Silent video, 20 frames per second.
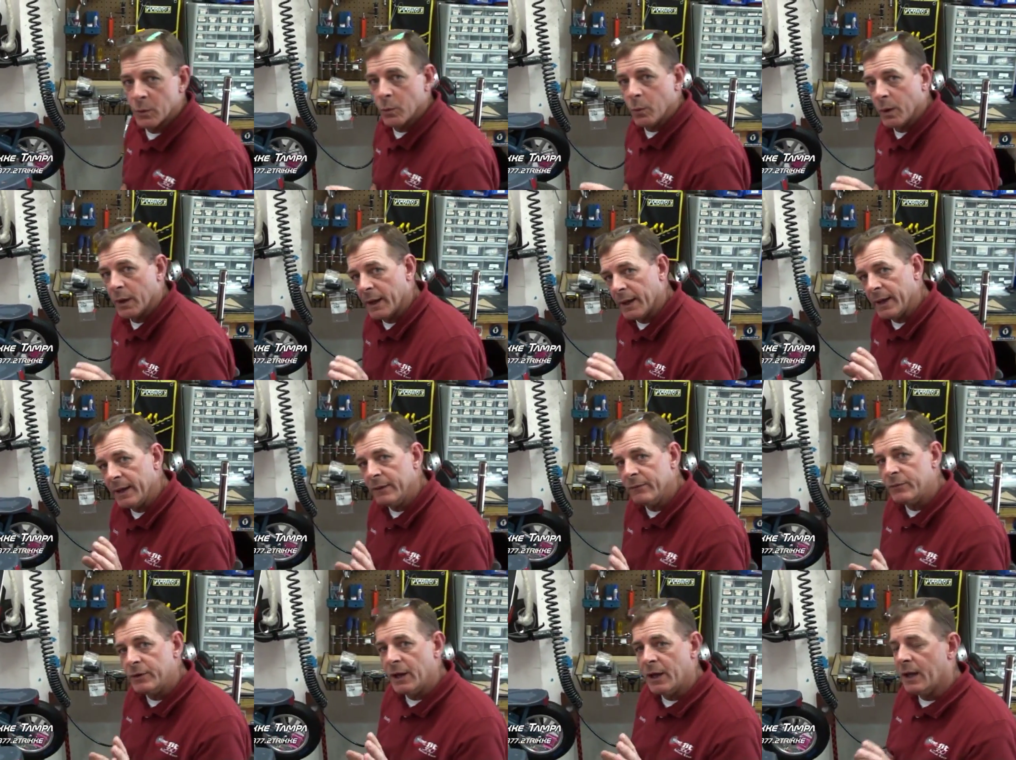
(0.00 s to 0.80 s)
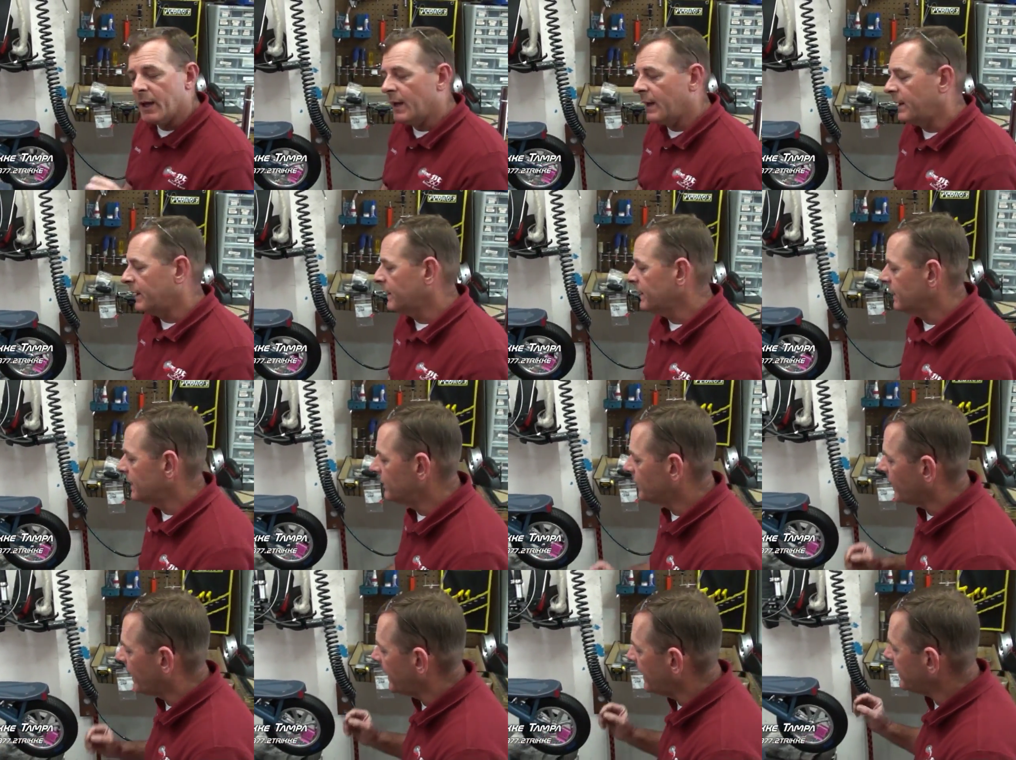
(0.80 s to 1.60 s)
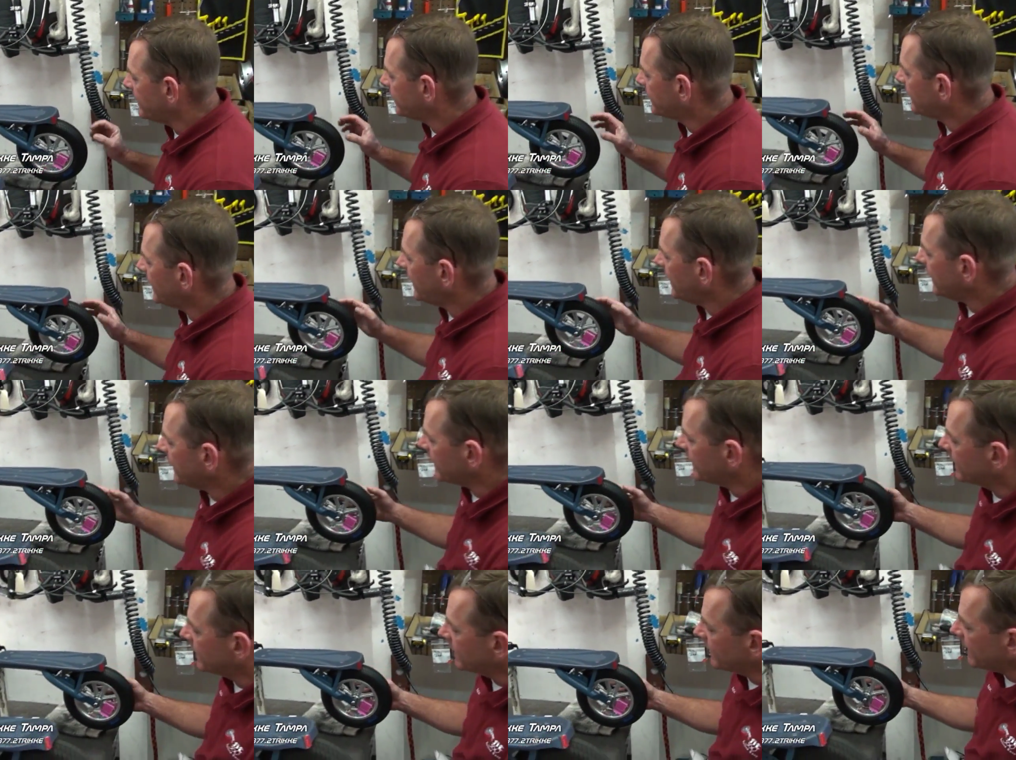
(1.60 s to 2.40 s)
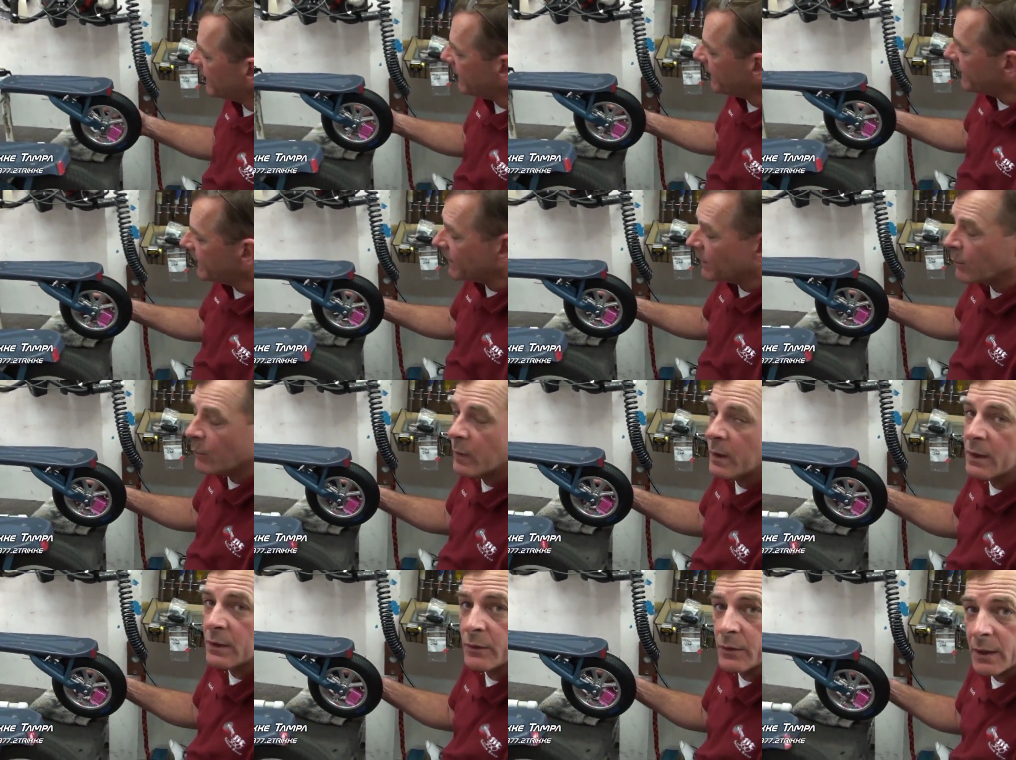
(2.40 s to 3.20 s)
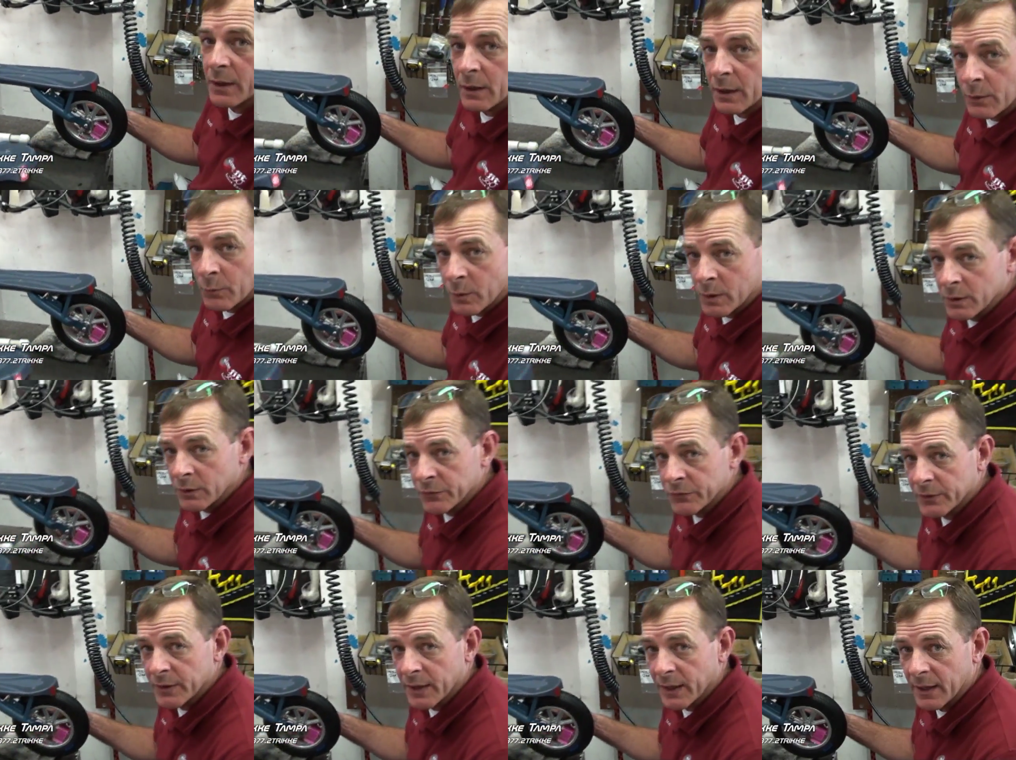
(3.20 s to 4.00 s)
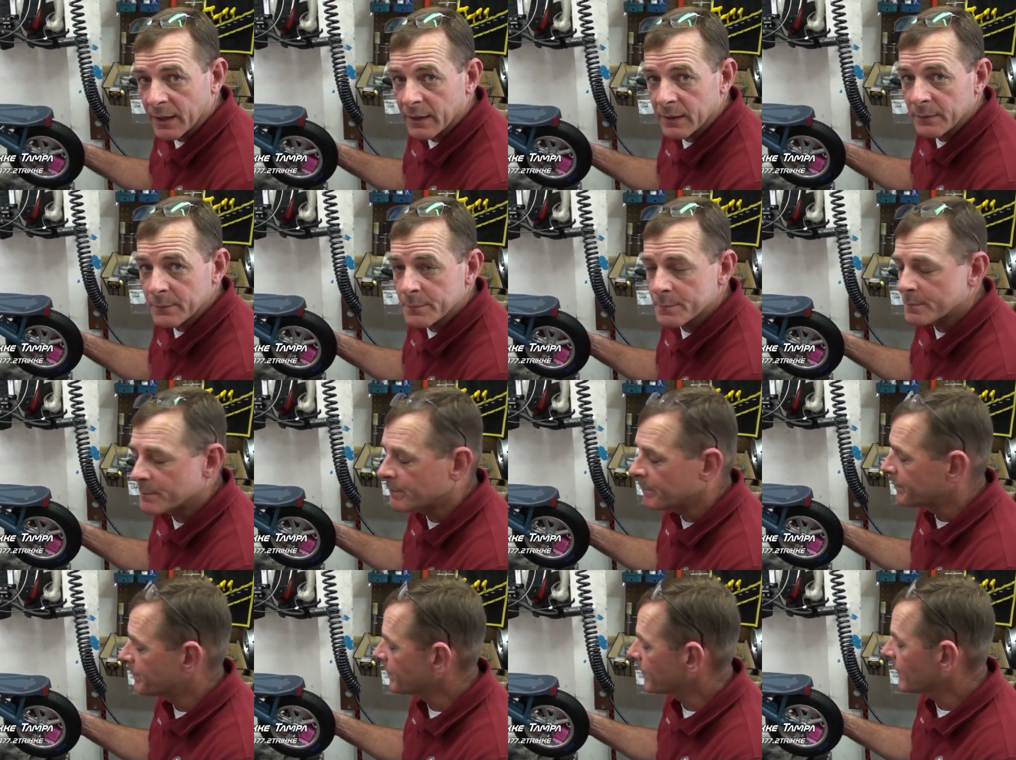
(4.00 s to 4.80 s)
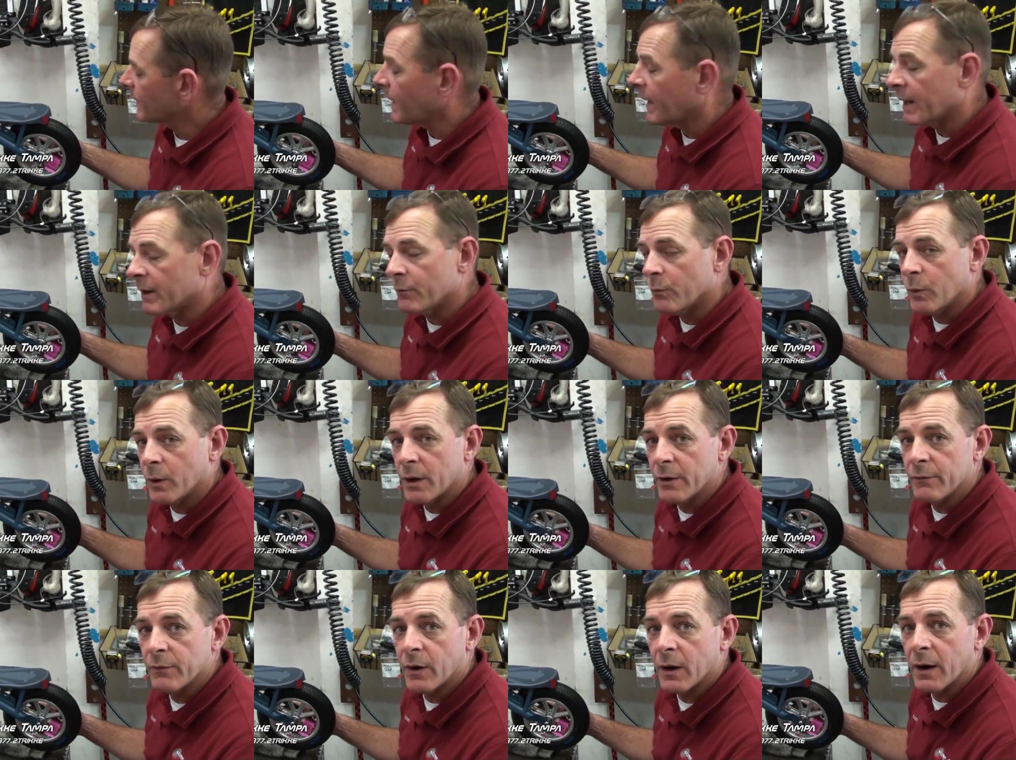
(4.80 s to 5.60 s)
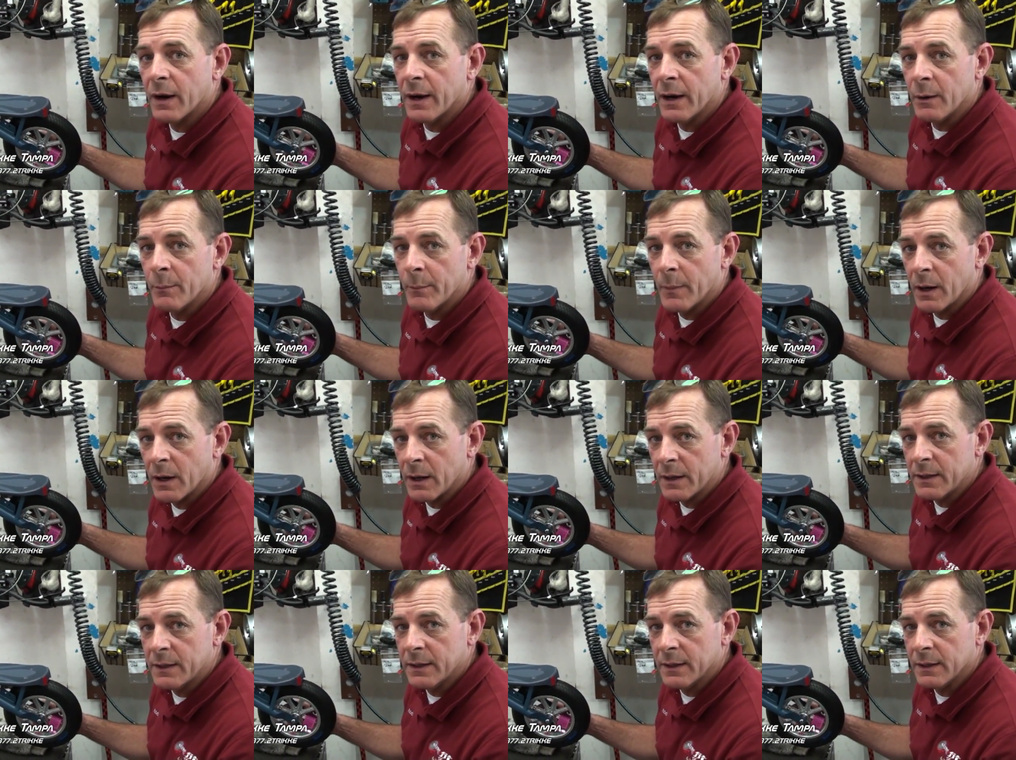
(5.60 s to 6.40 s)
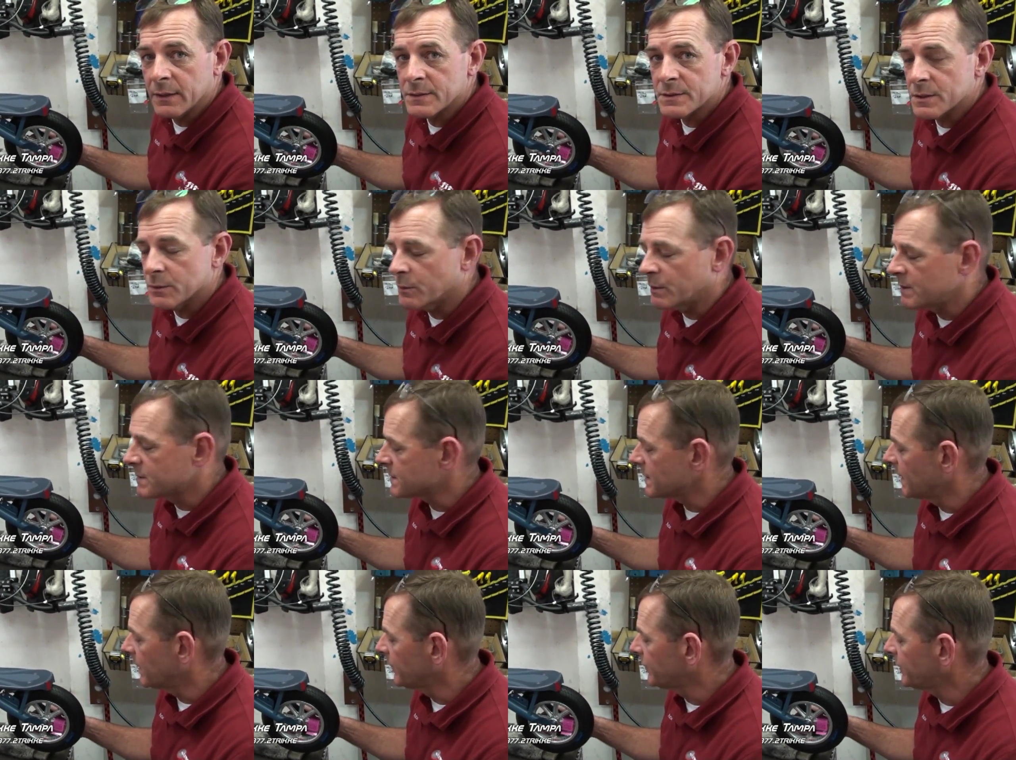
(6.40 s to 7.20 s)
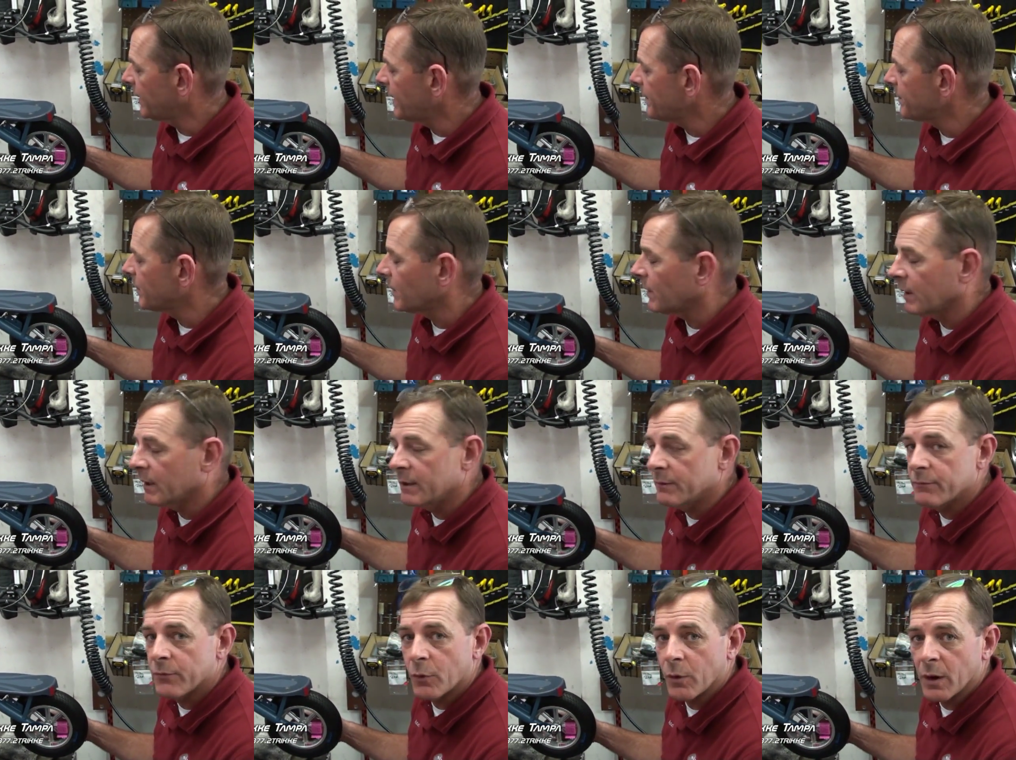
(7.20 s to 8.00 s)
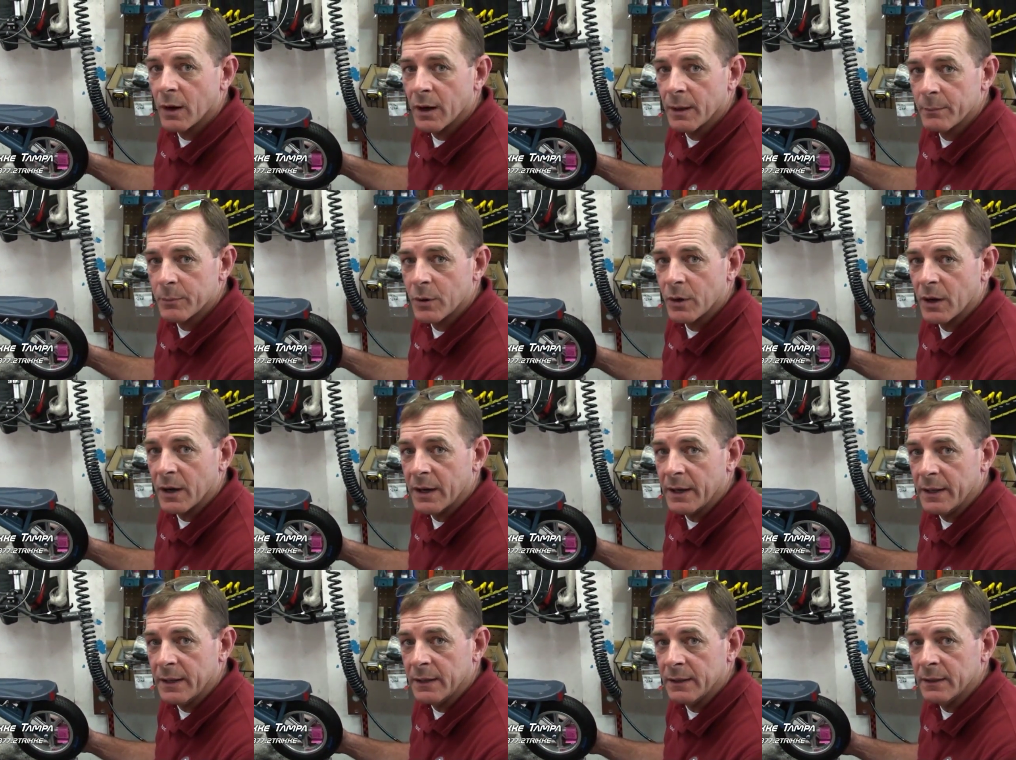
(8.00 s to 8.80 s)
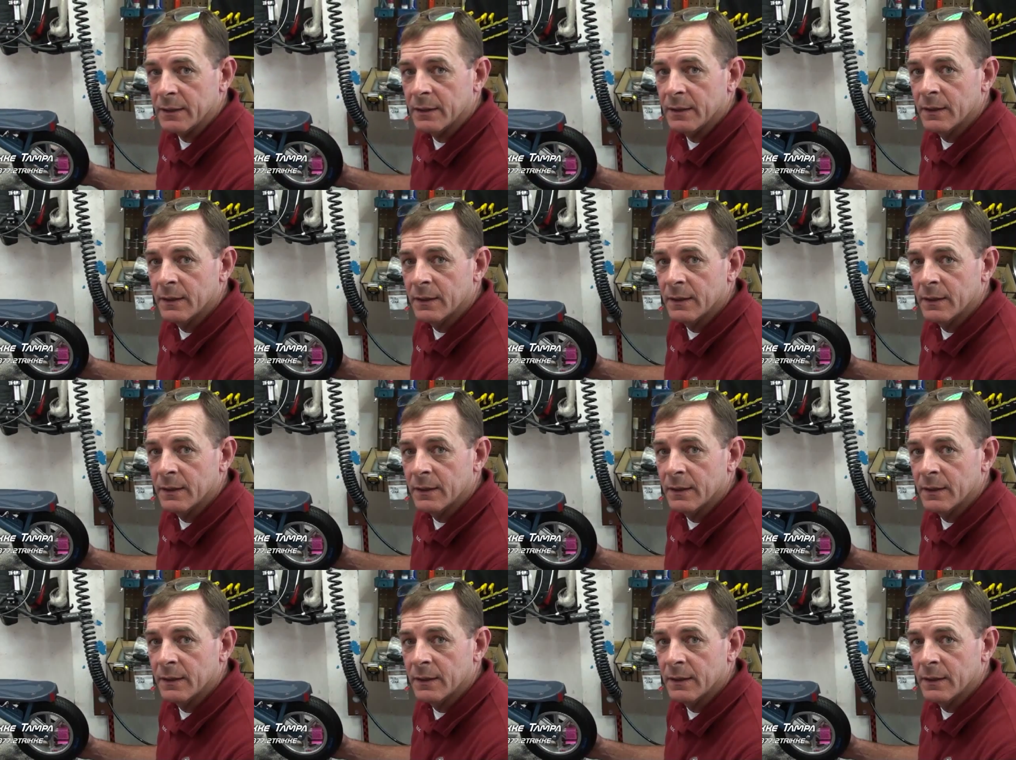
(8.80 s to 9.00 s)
what I have done is I have taken an air wheel set out of one of our air mod kits that we sell separately for upgrading